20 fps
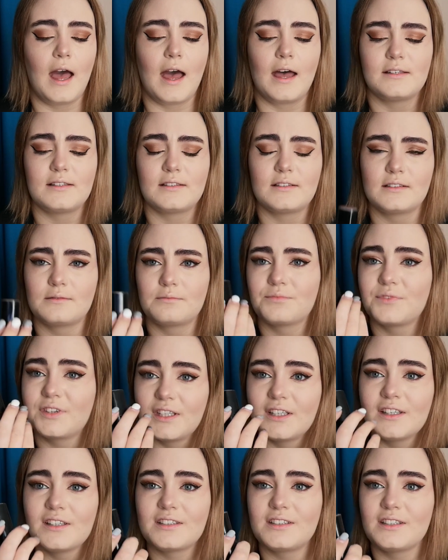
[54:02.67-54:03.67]
as
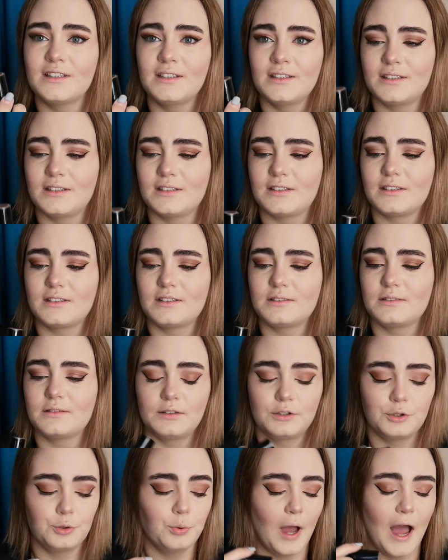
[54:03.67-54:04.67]
this is,
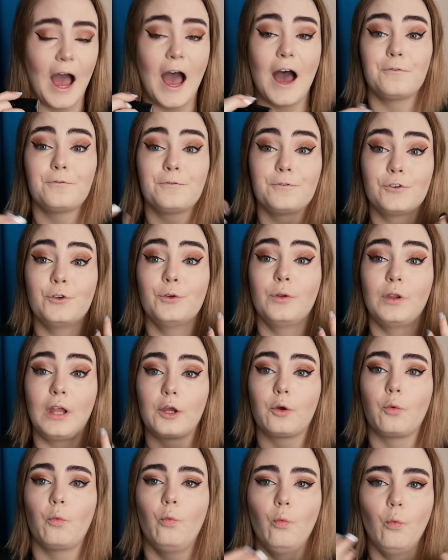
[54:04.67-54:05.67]
you have to
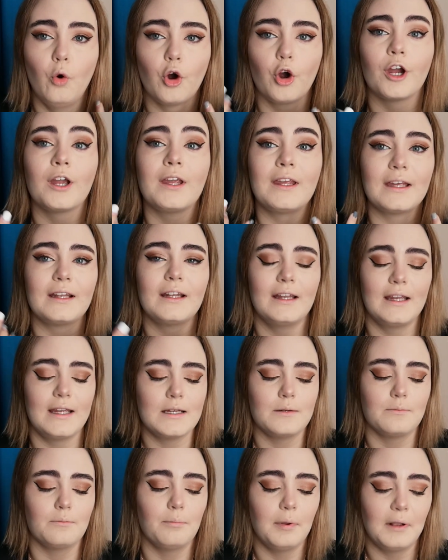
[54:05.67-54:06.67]
like work it
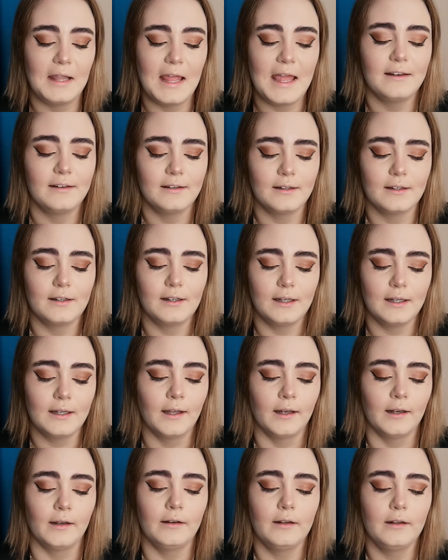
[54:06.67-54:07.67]
in, blend it
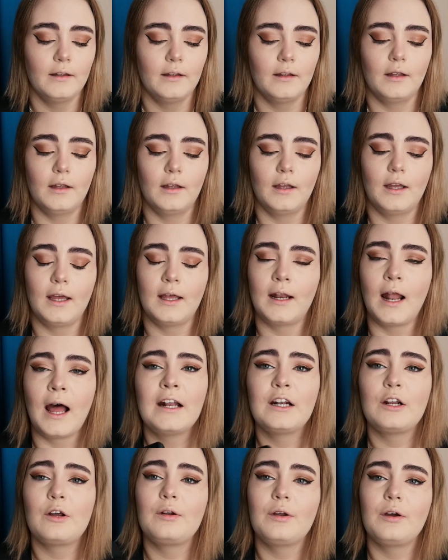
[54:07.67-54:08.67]
in. And
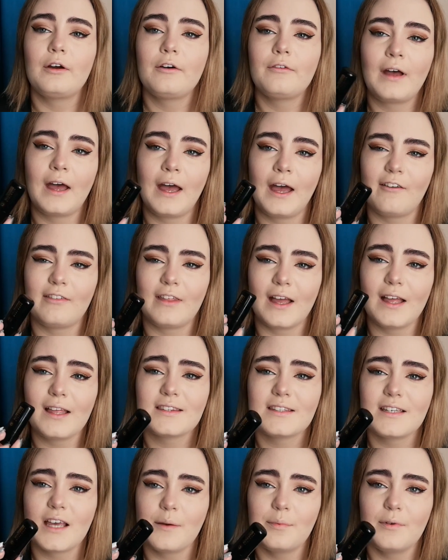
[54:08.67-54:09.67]
I don't know if I have
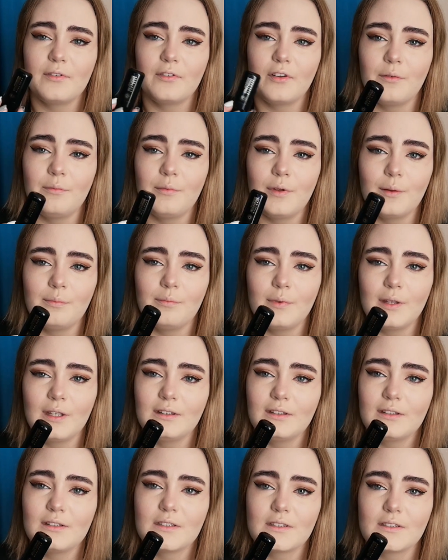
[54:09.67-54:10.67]
that type of
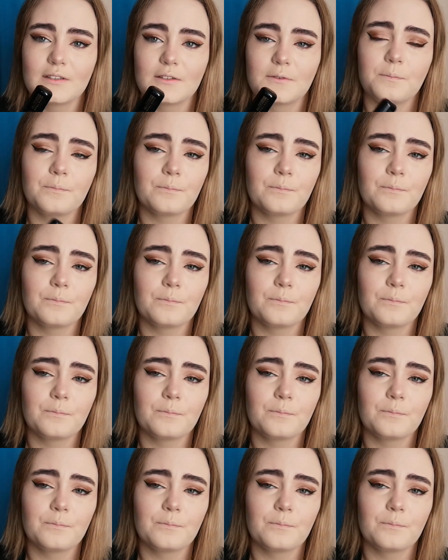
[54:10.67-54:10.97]
commitment.